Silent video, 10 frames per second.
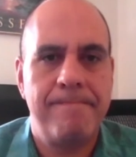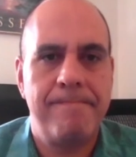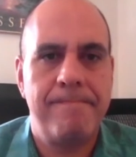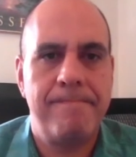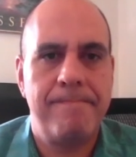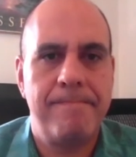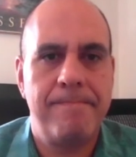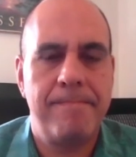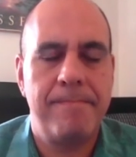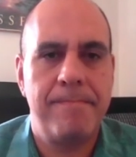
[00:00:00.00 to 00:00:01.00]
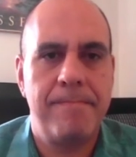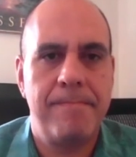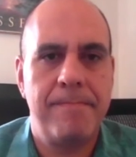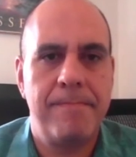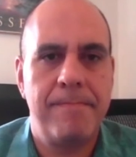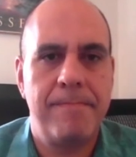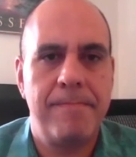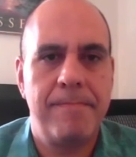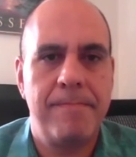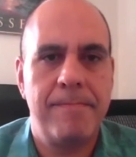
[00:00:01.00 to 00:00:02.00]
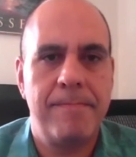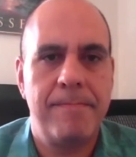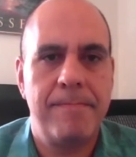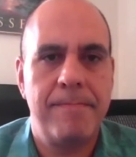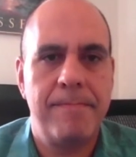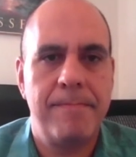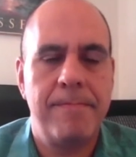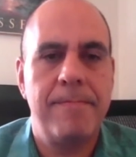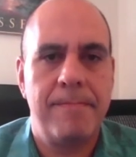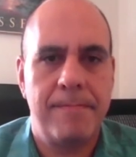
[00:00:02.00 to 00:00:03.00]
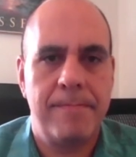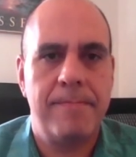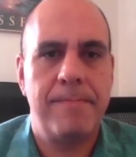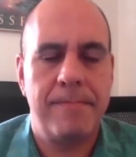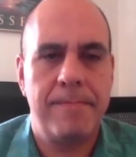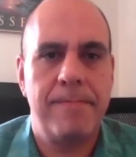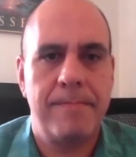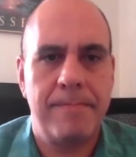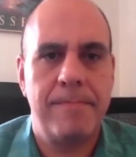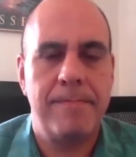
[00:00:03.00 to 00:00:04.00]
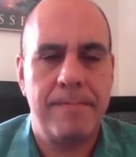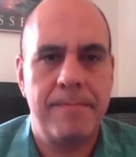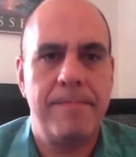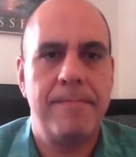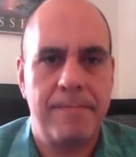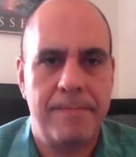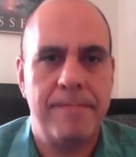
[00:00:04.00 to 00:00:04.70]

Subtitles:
This person isn't speaking.